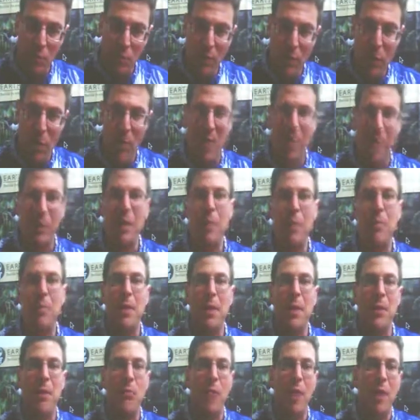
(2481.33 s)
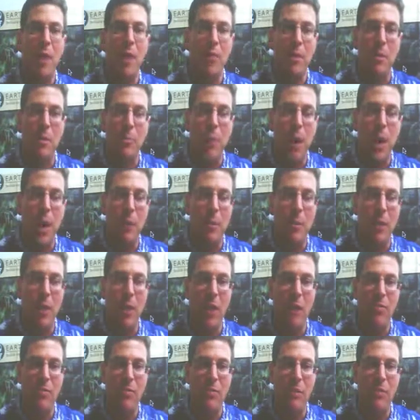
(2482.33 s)
very limited resident
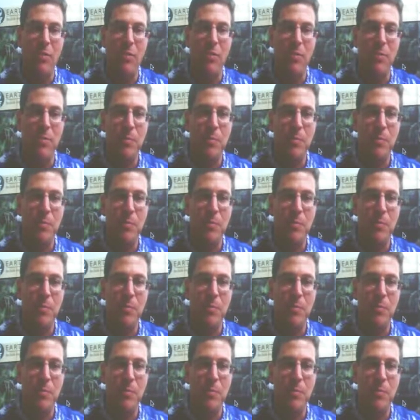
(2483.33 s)
populations